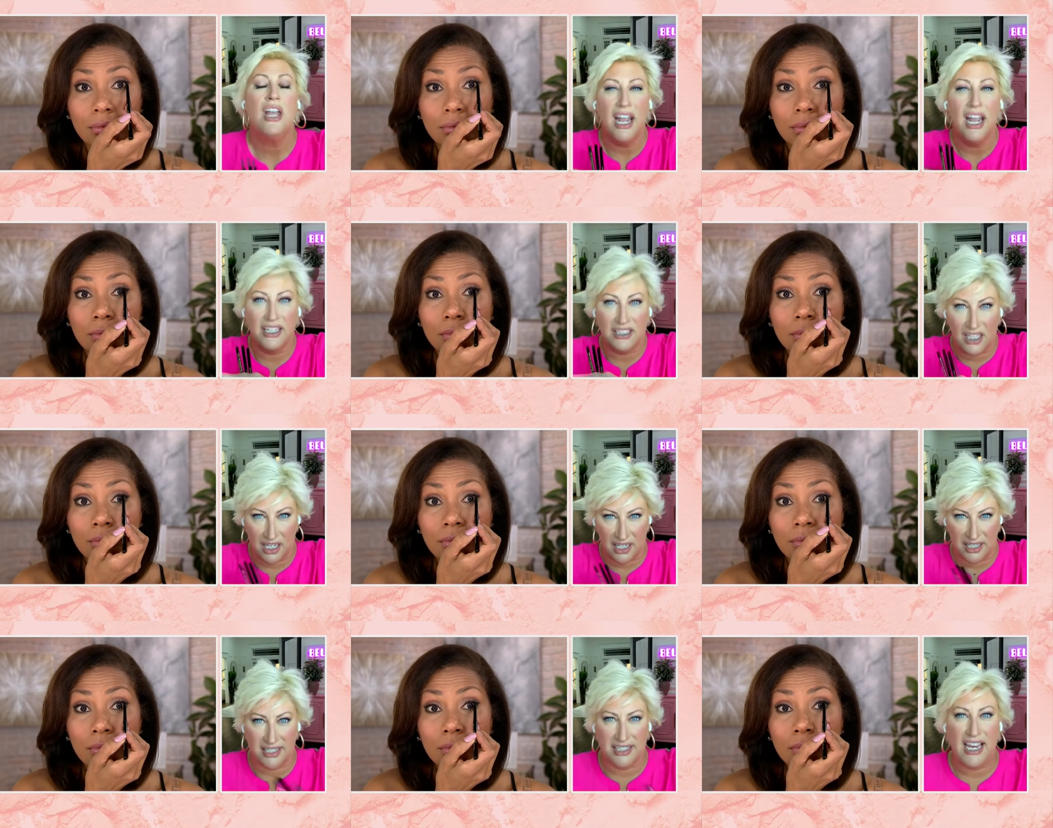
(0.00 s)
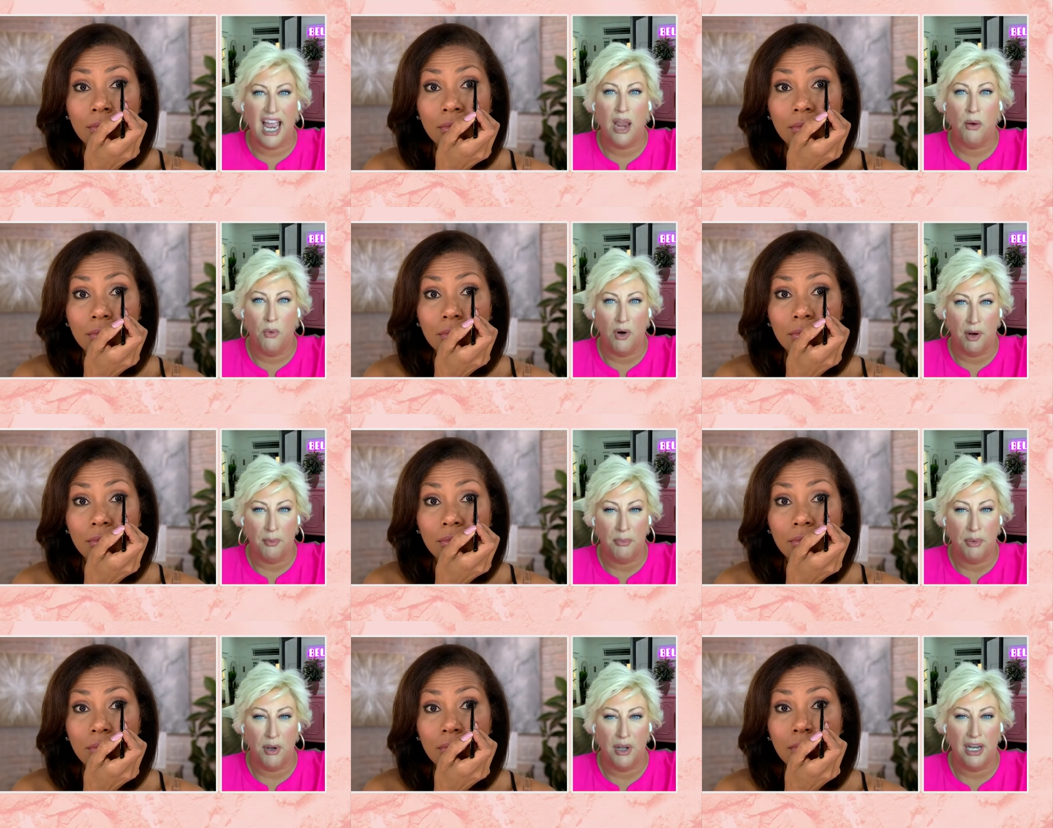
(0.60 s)
Speaker 1: It's going to stay where
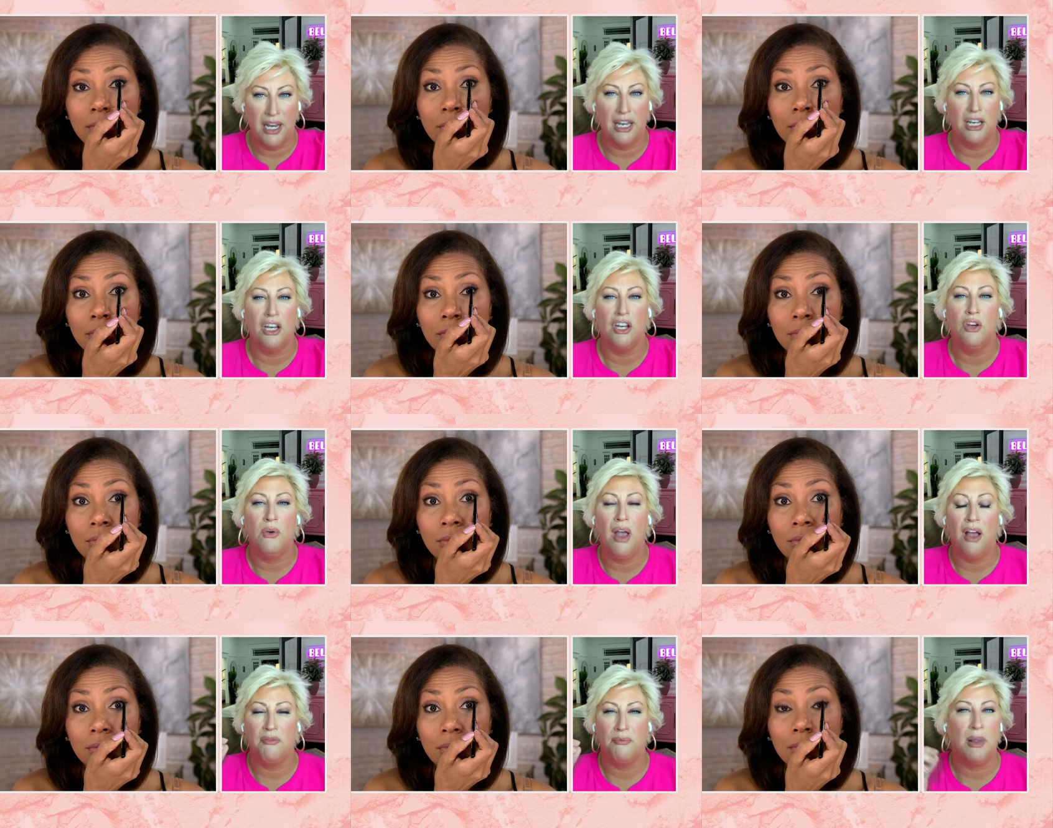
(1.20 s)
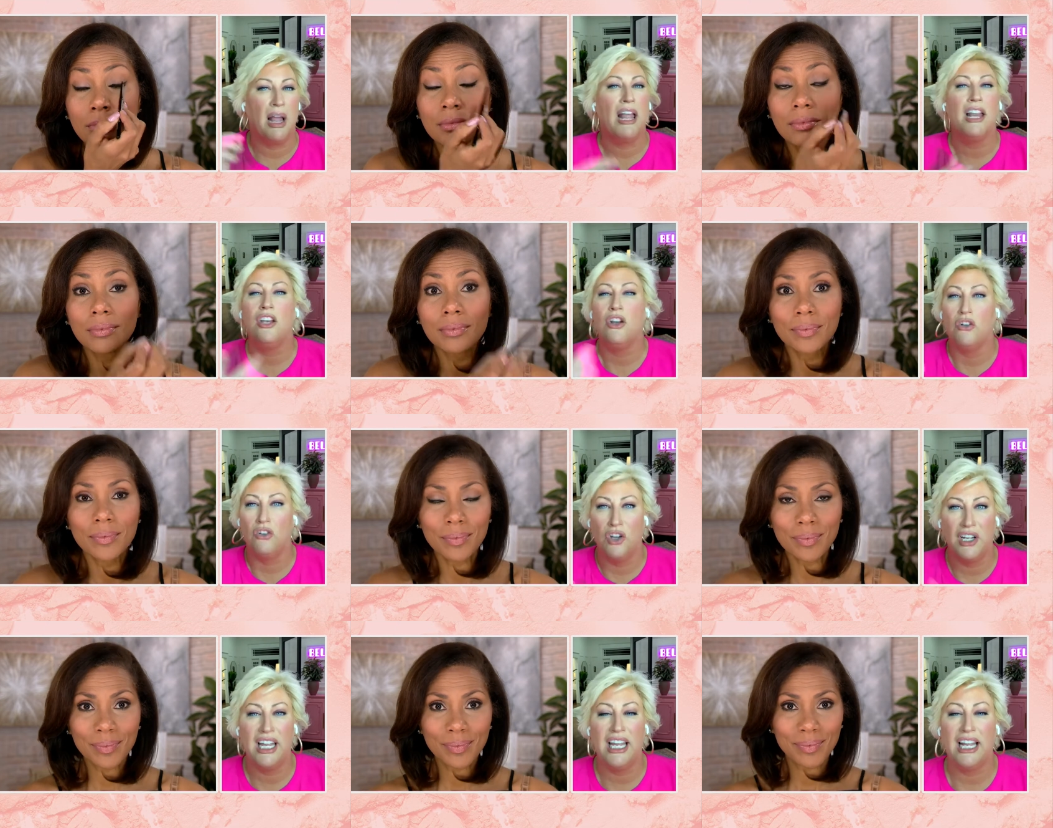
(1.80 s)
it put it. And you have and you're
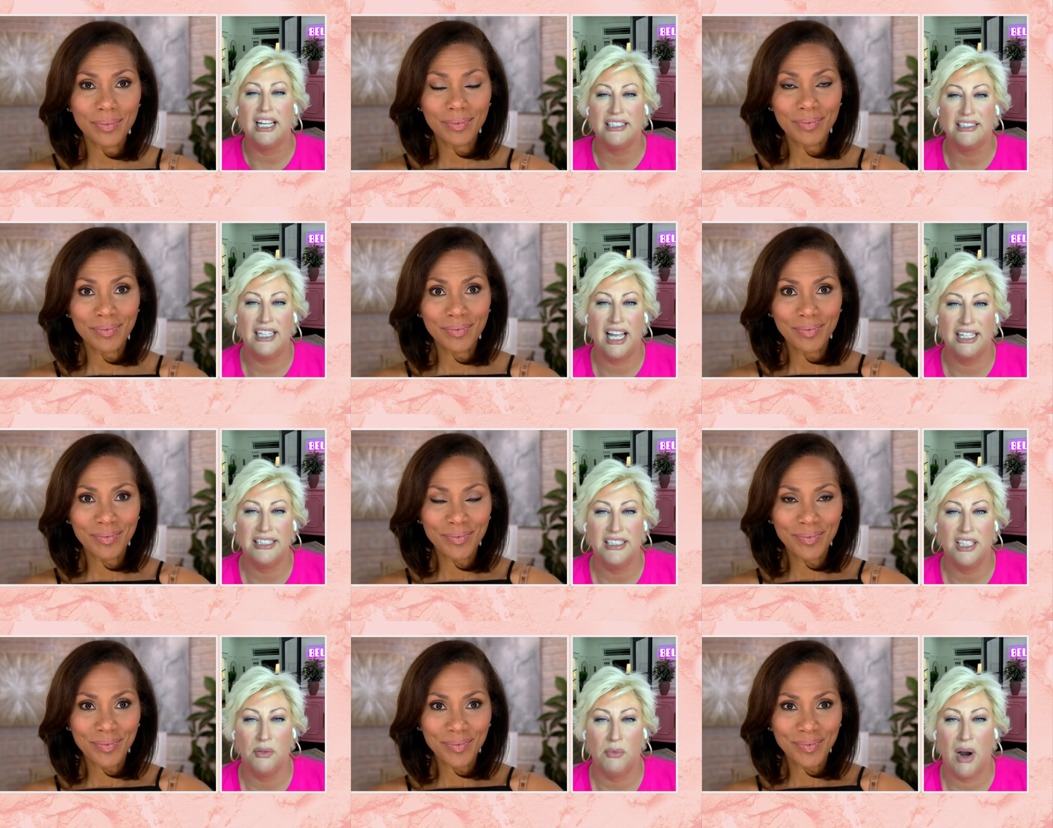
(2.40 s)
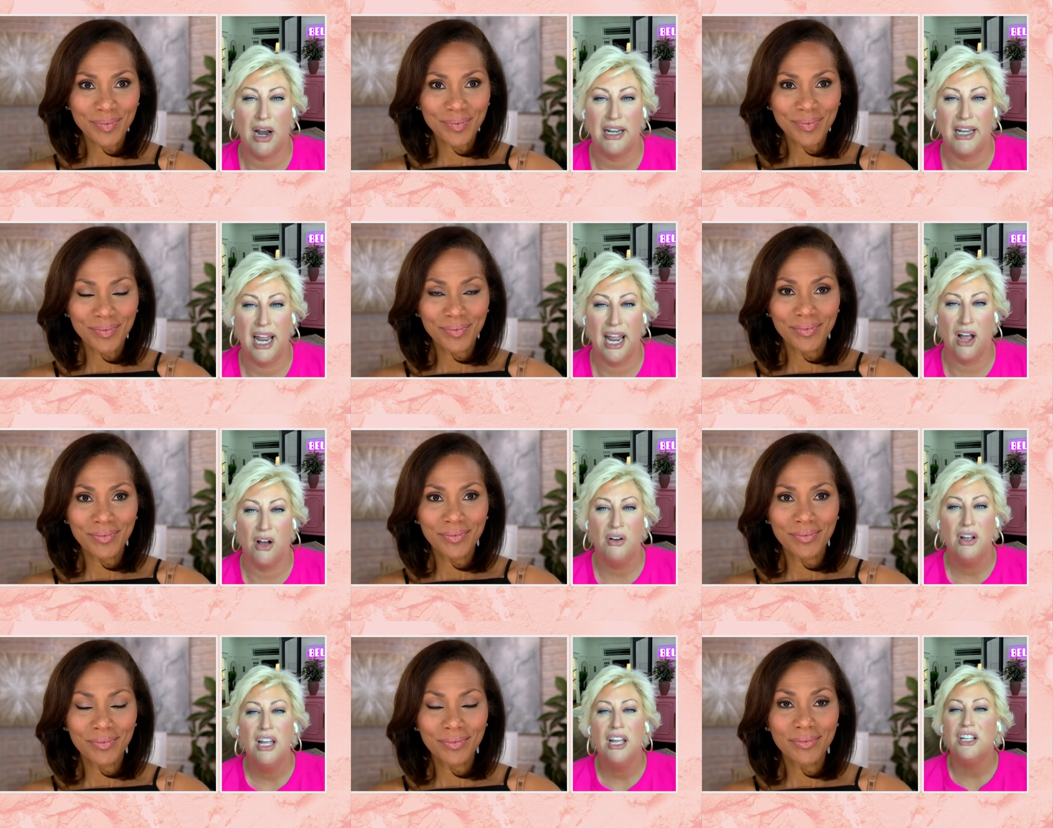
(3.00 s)
looking at Stacy right
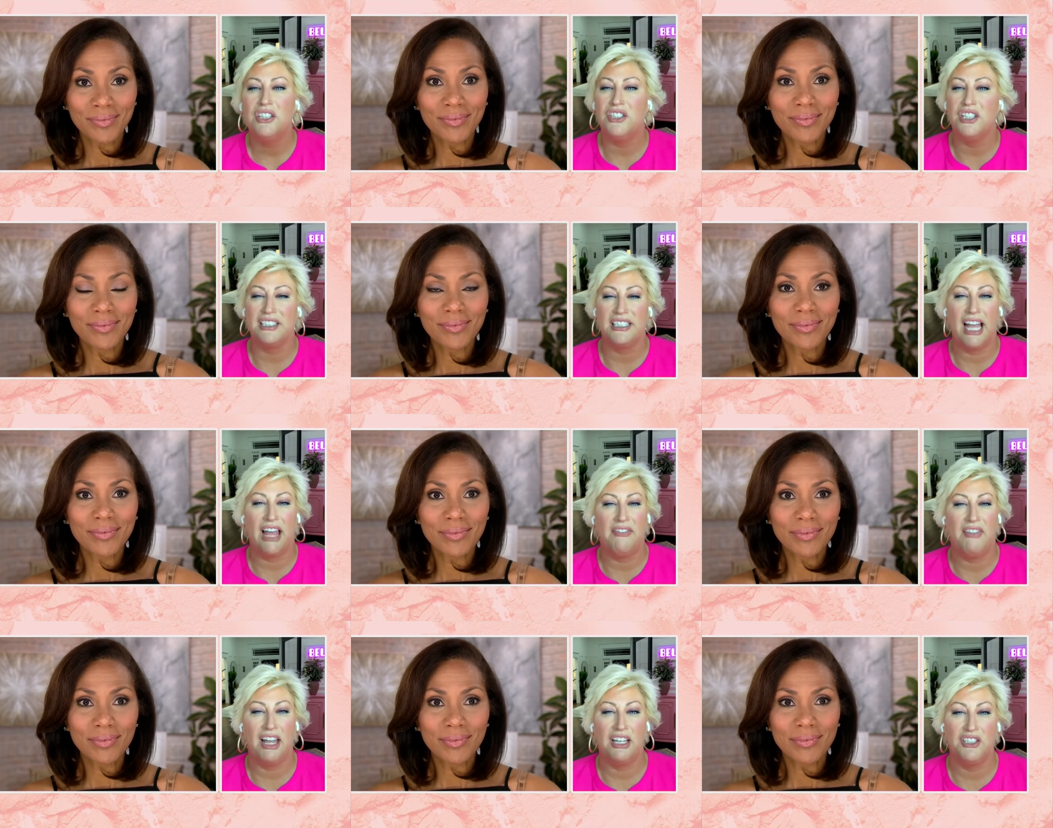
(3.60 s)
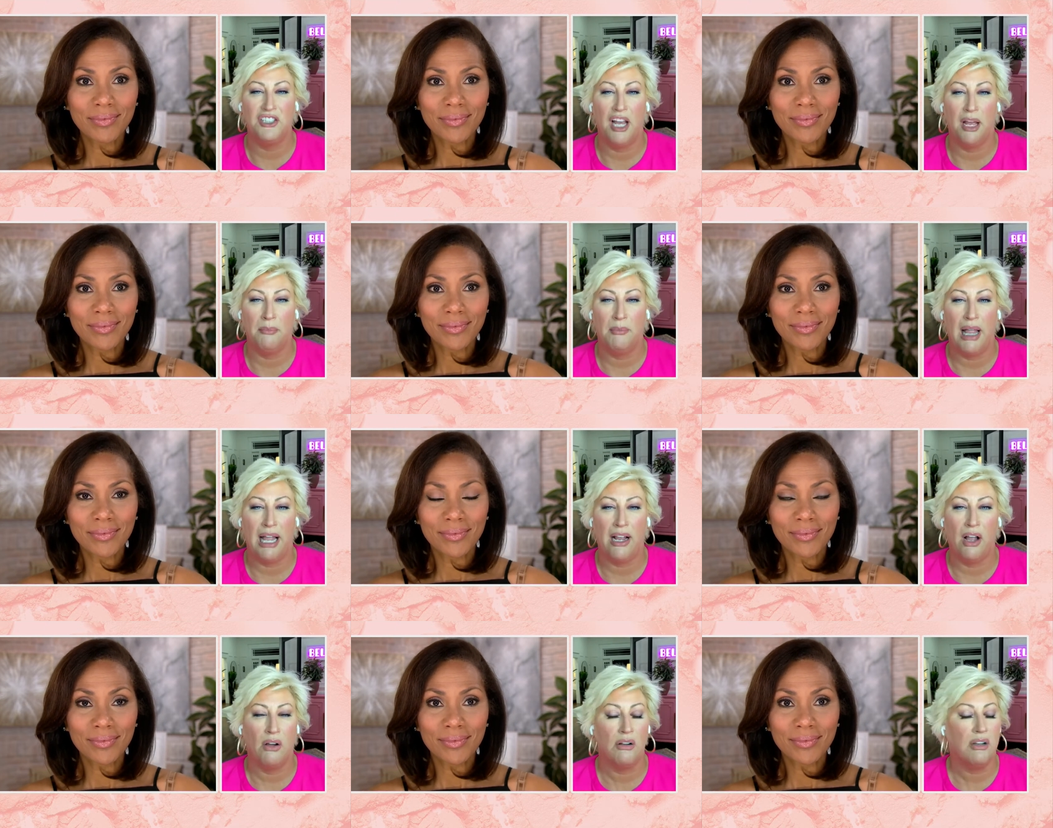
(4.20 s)
now. She's got that jet
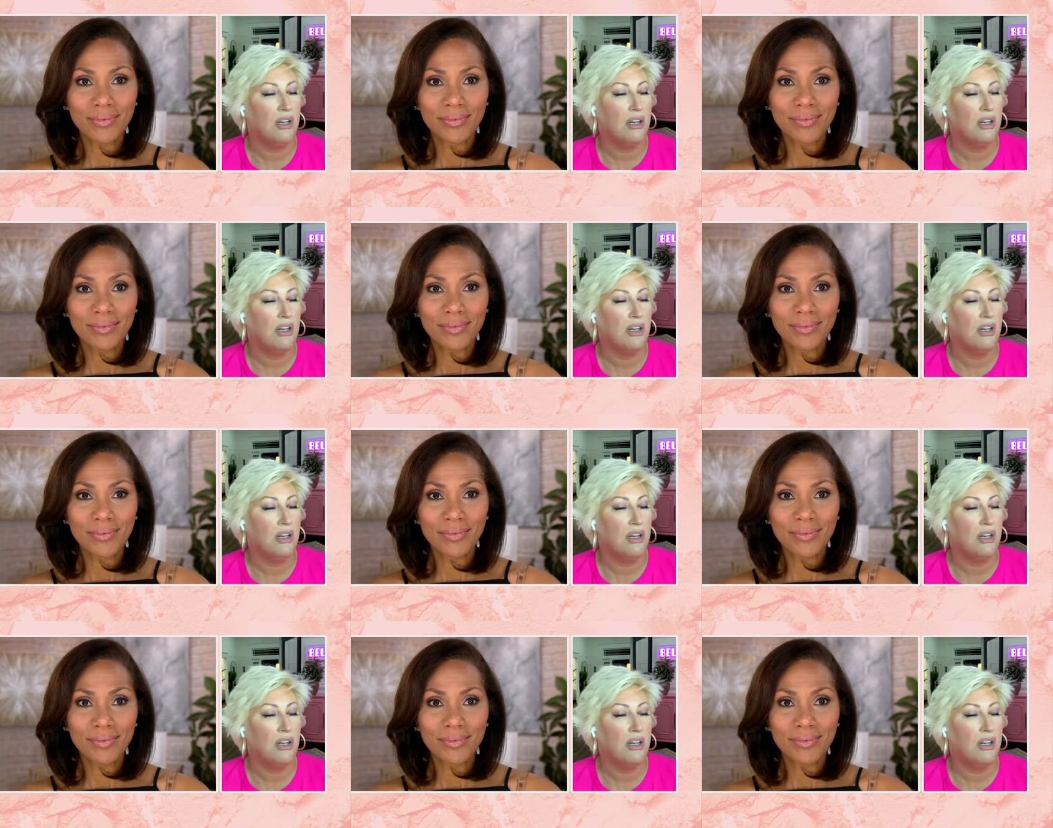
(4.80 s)
black.